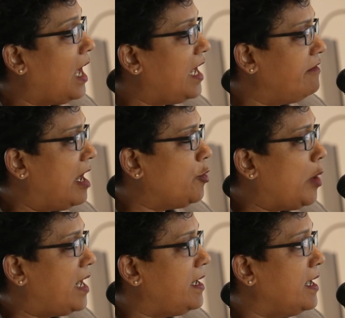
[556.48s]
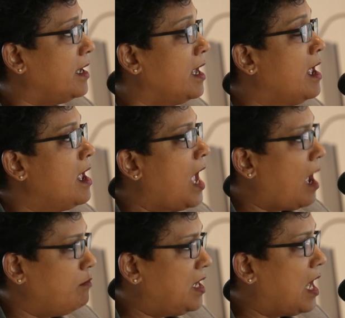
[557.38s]
evaluating
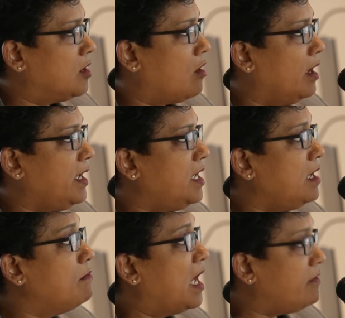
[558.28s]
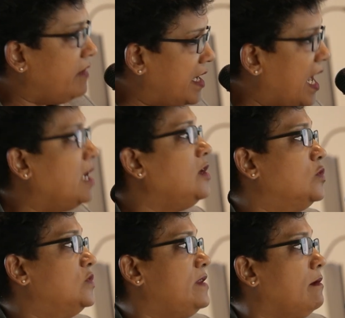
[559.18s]
habitat quality, but we can
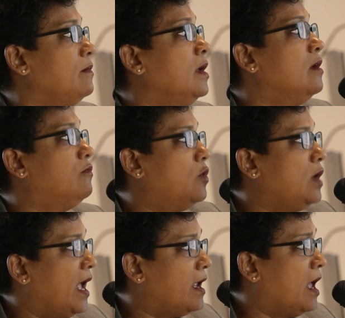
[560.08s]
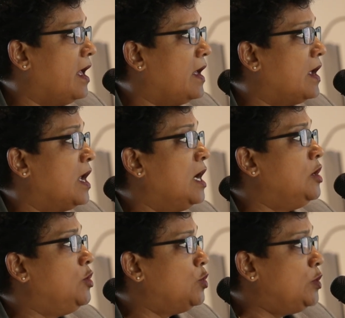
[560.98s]
use them for
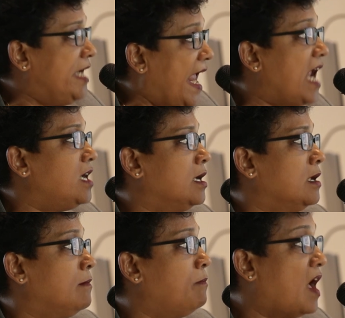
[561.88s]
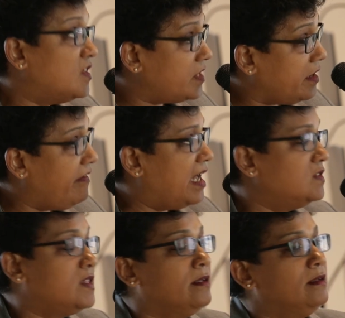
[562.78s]
to date past
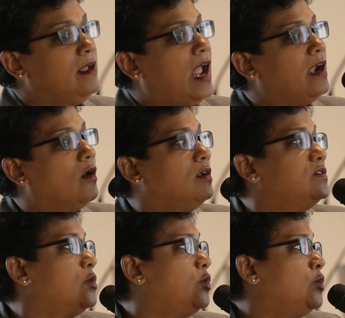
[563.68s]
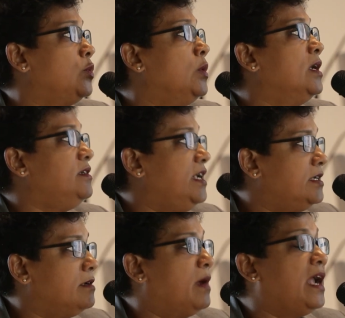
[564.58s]
events and also to
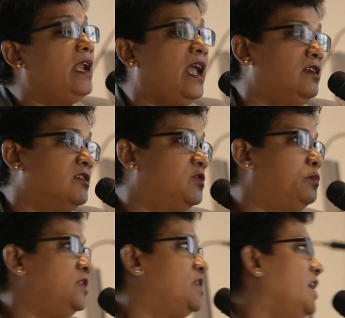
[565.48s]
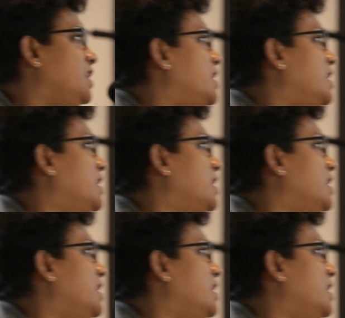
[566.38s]
determine age, especially